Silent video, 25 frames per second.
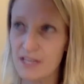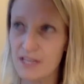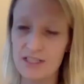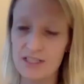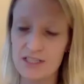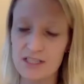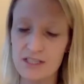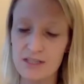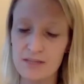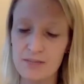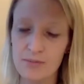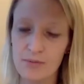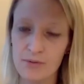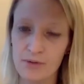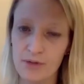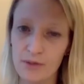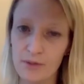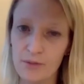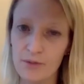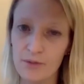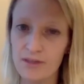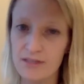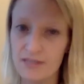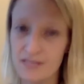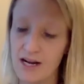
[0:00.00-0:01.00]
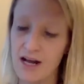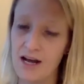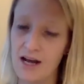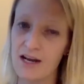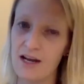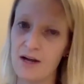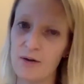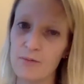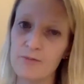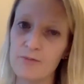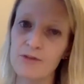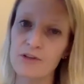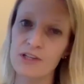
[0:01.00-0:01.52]
get to the point where it's not
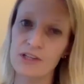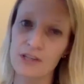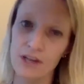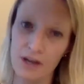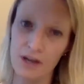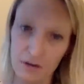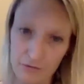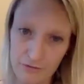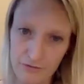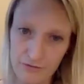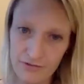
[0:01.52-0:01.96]
helpful enough.